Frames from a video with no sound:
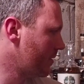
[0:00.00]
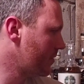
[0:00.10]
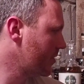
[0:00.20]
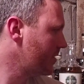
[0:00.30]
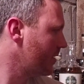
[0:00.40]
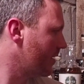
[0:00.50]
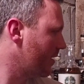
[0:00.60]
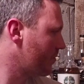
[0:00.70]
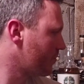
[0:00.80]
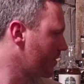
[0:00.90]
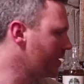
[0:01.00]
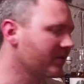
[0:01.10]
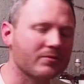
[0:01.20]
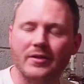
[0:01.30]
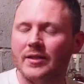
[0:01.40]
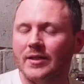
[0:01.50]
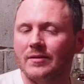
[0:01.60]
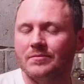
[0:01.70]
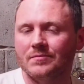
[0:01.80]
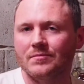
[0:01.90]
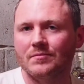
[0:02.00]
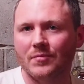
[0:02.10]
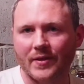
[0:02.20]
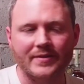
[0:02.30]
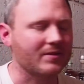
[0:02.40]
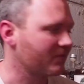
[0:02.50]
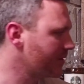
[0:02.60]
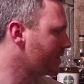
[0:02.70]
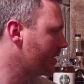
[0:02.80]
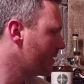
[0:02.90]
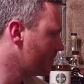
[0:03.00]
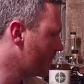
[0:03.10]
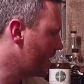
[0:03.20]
Just a really, really pleasant whiskey,